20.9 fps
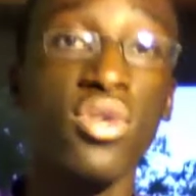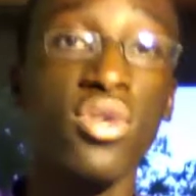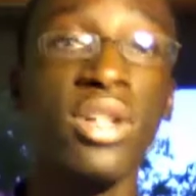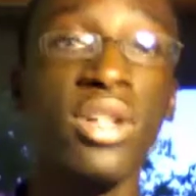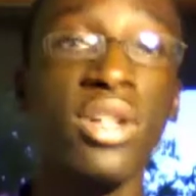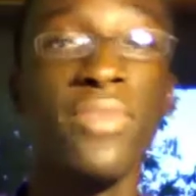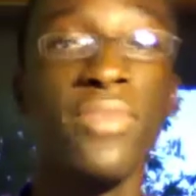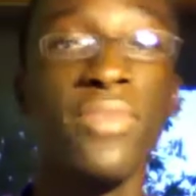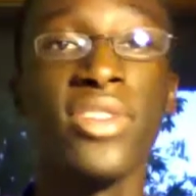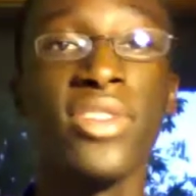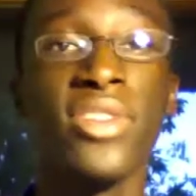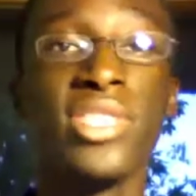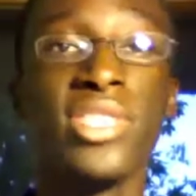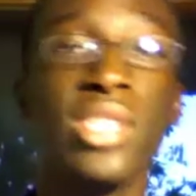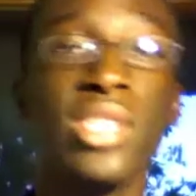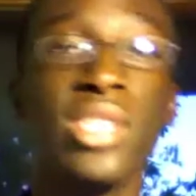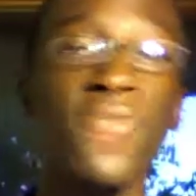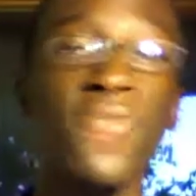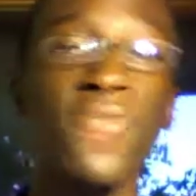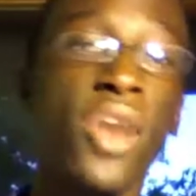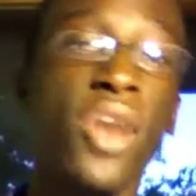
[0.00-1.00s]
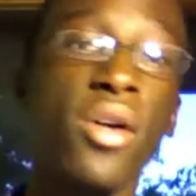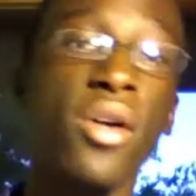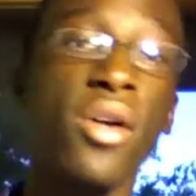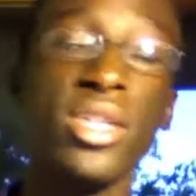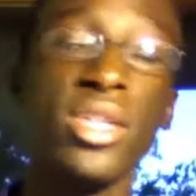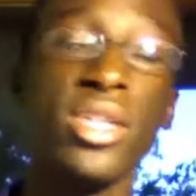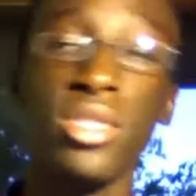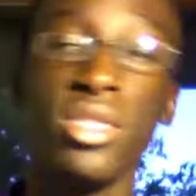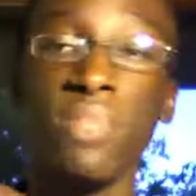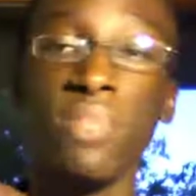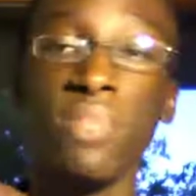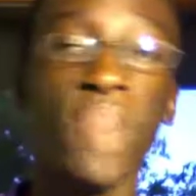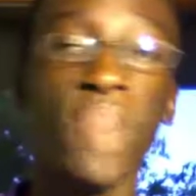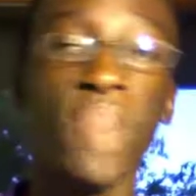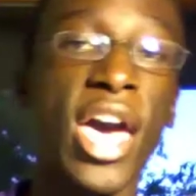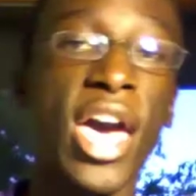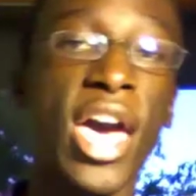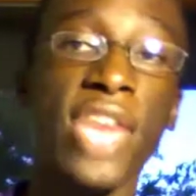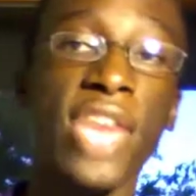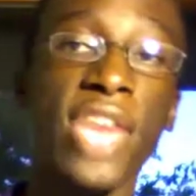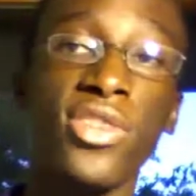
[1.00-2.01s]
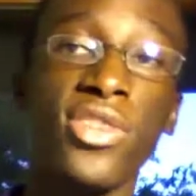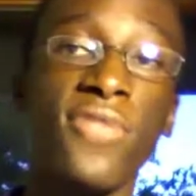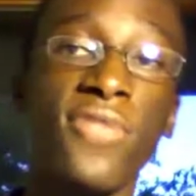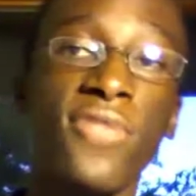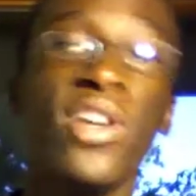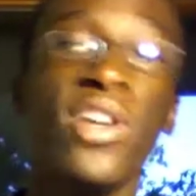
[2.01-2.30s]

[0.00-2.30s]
Now this is following in the path of